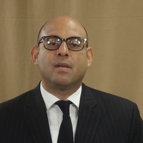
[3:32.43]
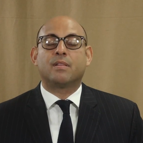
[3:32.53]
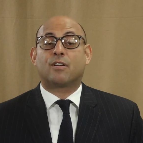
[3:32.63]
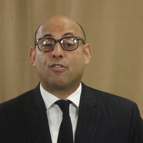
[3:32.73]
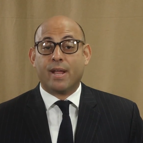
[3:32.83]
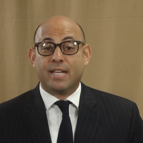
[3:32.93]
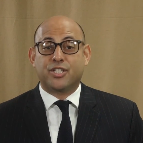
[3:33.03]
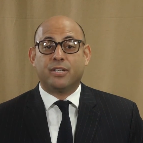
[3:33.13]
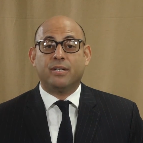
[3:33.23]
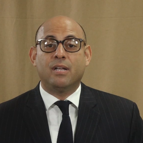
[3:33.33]
The
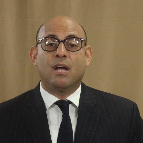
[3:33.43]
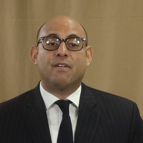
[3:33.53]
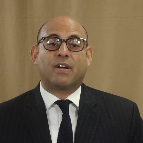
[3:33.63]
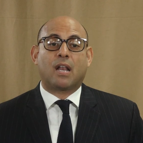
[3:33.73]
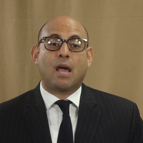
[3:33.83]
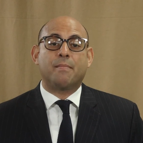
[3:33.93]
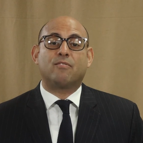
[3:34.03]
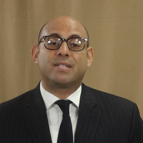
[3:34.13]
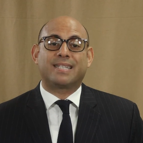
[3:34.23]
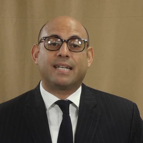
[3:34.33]
creation of a climate
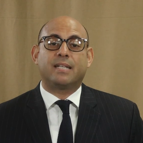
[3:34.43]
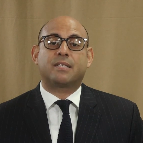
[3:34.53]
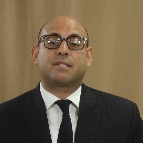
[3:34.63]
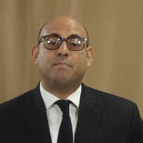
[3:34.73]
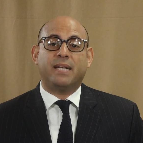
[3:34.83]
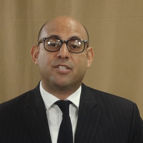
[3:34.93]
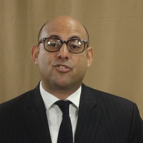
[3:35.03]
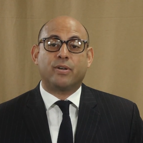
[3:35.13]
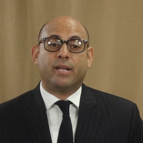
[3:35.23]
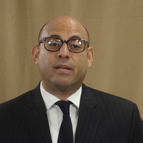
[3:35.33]
resilience
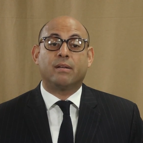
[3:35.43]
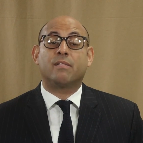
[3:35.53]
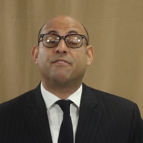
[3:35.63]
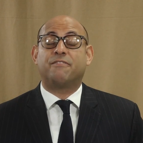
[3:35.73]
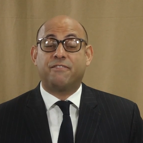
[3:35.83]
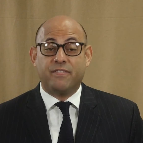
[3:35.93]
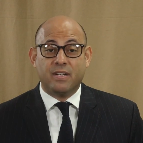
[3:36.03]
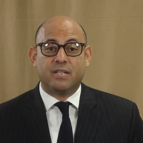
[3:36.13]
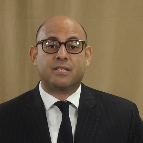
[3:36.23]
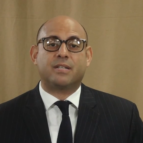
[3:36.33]
ministry, the
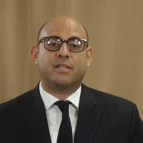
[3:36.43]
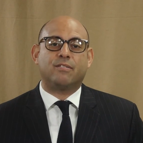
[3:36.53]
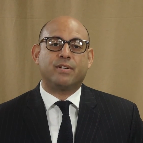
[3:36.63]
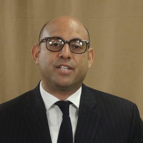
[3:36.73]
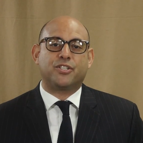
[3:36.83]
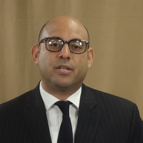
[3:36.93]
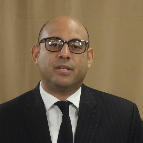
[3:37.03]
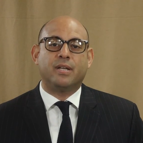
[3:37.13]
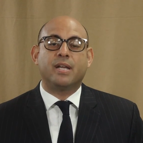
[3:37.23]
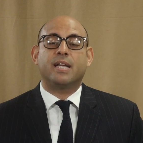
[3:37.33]
first in the region,
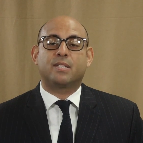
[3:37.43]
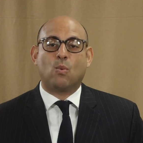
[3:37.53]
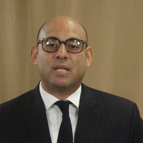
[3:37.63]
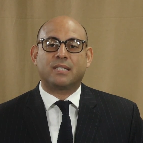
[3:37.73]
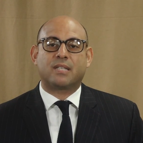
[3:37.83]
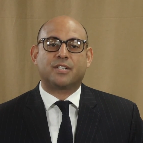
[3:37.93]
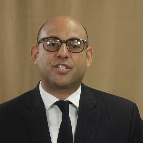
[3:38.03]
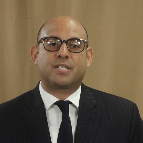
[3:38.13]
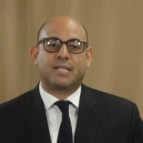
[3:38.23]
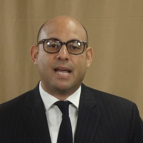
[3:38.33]
is one such
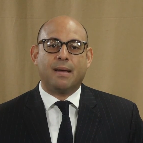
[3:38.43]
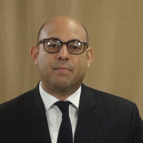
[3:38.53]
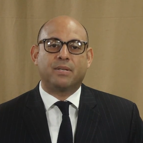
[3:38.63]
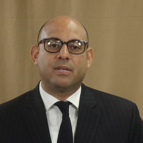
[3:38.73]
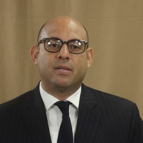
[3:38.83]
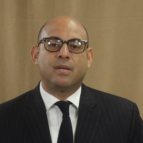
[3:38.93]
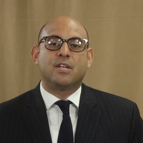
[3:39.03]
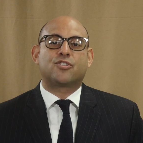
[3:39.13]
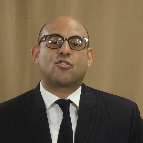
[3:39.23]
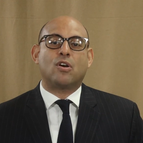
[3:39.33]
step.
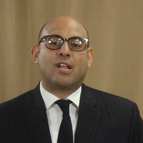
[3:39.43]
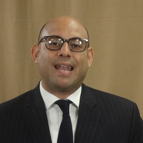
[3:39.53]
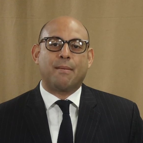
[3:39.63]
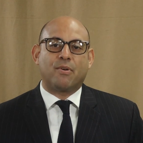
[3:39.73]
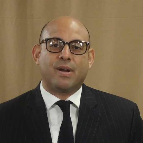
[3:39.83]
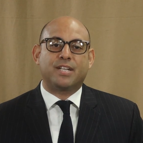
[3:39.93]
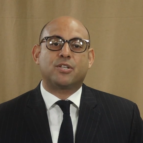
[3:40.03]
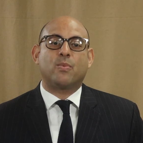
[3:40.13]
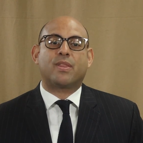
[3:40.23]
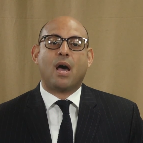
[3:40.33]
Strong
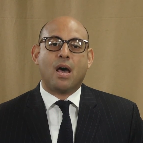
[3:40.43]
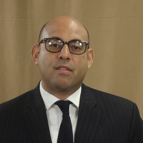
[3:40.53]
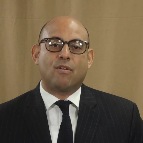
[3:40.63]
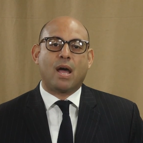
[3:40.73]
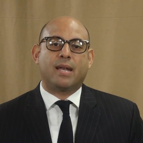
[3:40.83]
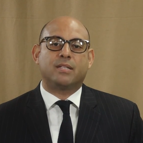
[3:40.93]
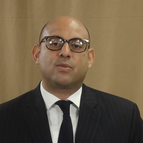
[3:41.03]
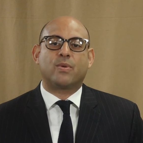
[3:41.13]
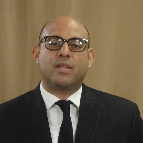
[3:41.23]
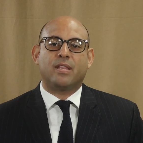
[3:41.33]
collaboration with other islands
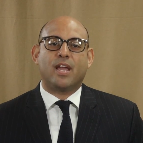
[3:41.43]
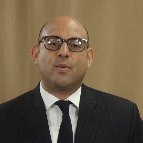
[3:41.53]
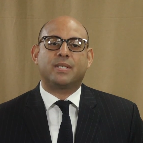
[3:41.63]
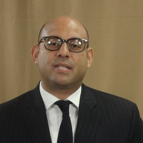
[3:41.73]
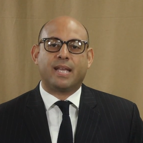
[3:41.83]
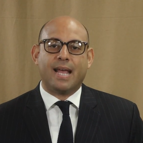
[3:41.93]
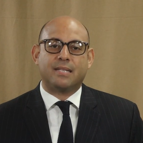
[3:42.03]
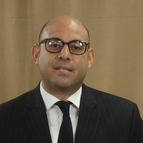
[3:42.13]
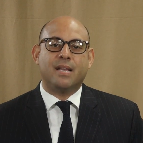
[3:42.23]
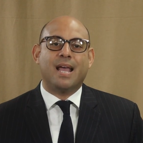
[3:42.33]
within the
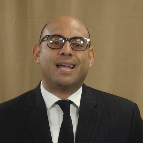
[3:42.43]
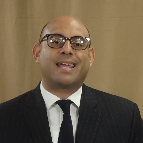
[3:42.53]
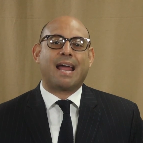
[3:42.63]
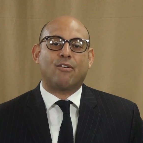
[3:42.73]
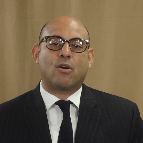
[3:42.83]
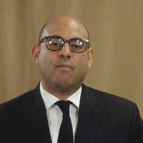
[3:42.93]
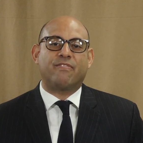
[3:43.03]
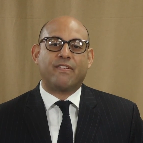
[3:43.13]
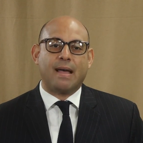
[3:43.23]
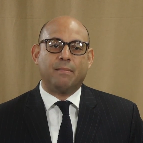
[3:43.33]
OECS and CARICOM
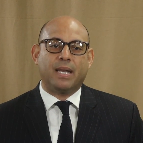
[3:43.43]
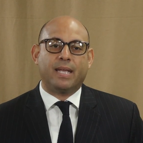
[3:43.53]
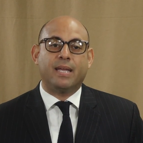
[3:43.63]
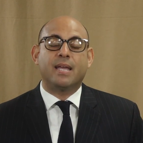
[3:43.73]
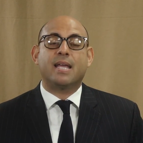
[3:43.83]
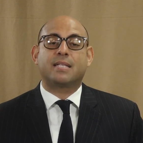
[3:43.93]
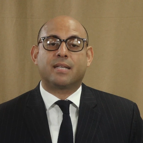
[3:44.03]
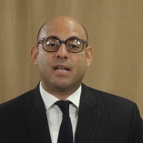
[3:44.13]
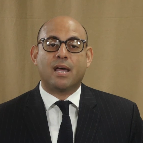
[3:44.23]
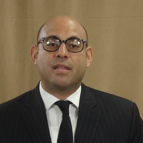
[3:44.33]
family is
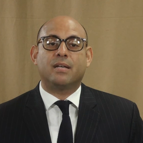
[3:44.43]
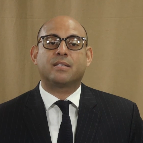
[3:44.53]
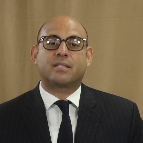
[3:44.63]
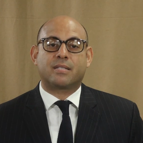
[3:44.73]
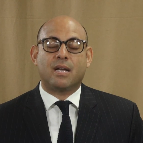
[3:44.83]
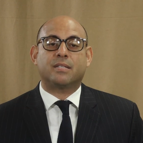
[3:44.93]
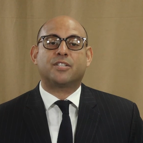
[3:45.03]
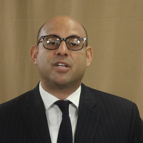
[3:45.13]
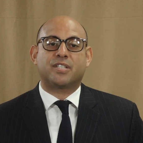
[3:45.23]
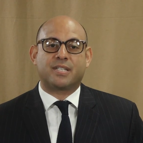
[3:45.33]
another
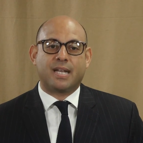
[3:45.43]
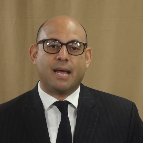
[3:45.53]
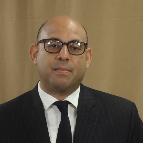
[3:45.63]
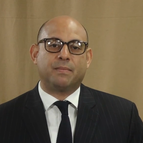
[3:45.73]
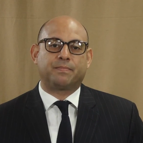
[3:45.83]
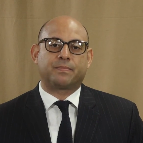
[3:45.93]
such step.